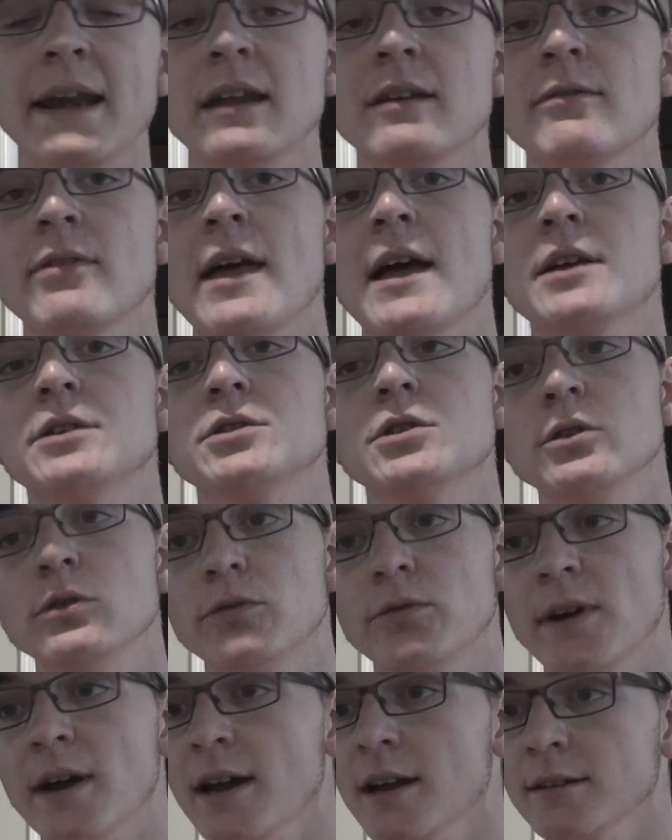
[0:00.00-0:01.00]
any of that
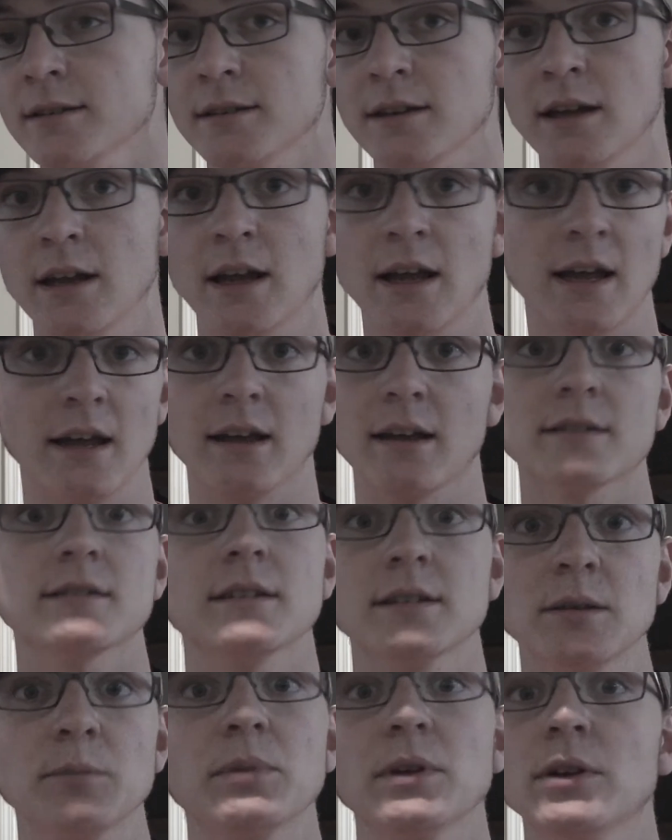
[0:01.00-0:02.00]
too fast,
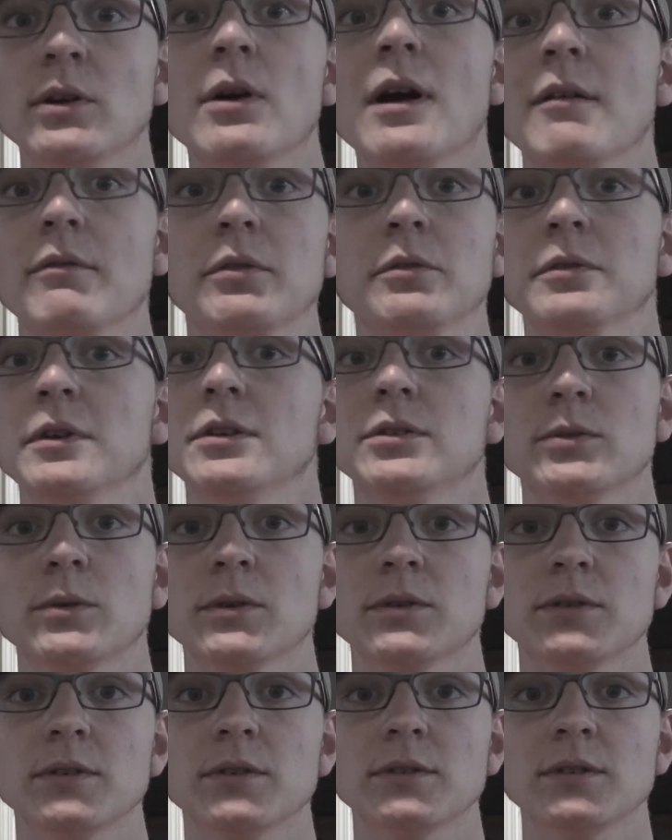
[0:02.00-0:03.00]
because I simply don't have the
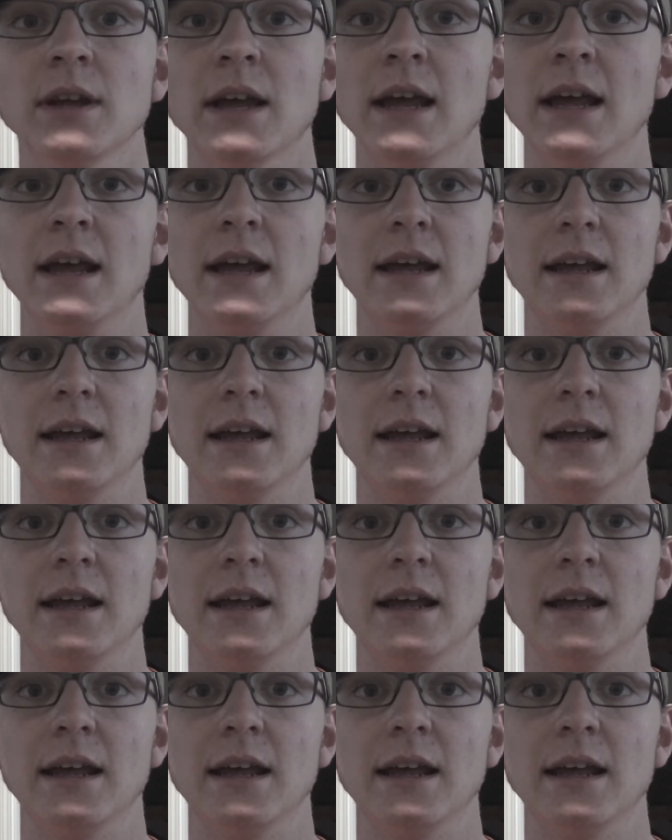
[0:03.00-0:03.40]
resources.